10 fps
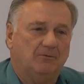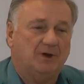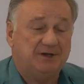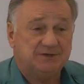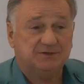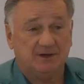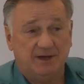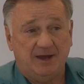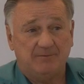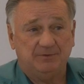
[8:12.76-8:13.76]
What is going
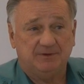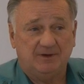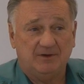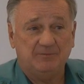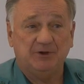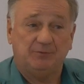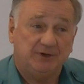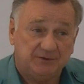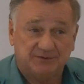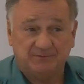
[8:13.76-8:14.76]
to happen, though, I'm going to
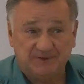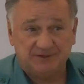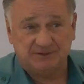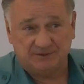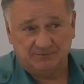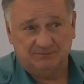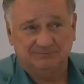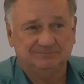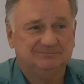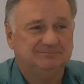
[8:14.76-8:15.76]
bring you some vision.
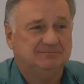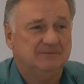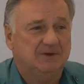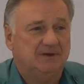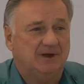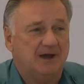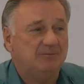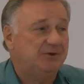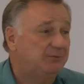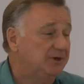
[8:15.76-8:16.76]
I'm
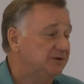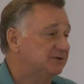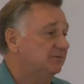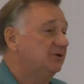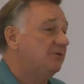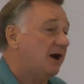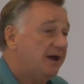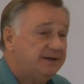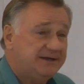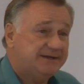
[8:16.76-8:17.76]
going to bring you some new
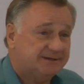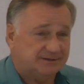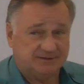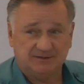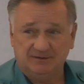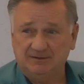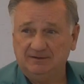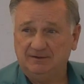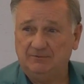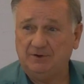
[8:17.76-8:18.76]
ideas
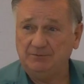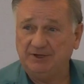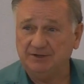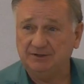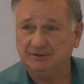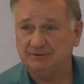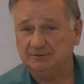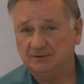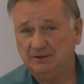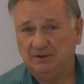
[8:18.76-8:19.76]
of what we can do.